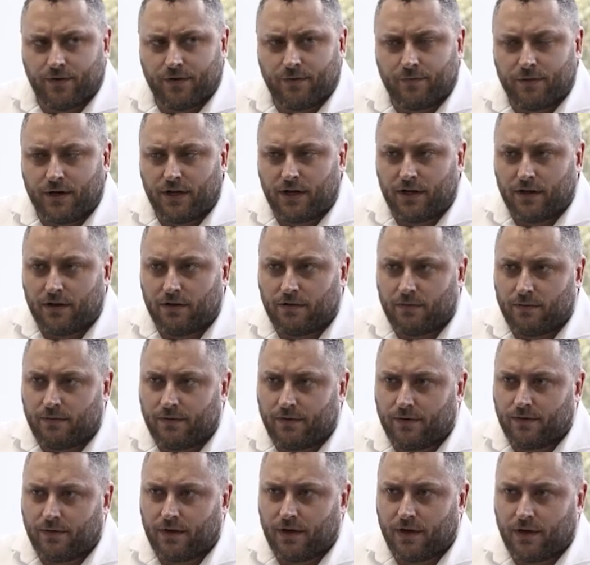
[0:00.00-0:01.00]
with was Dave
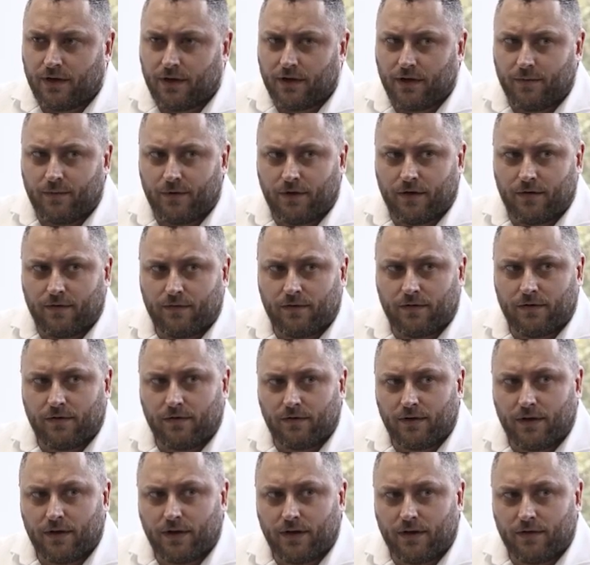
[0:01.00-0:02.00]
Turner.
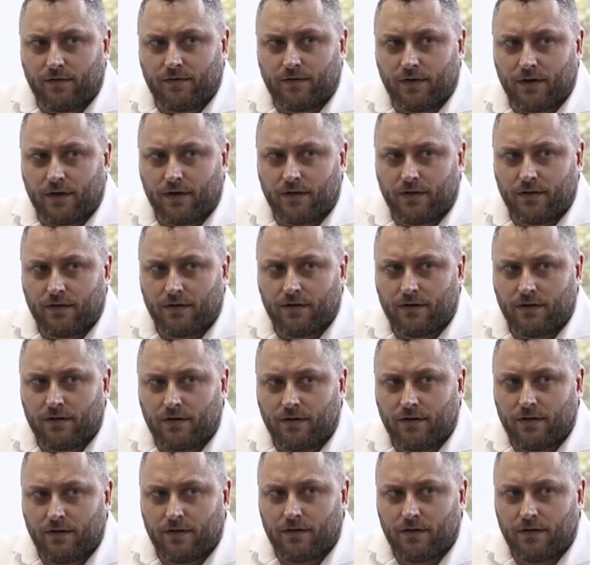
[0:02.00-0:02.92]
His empathy and compassion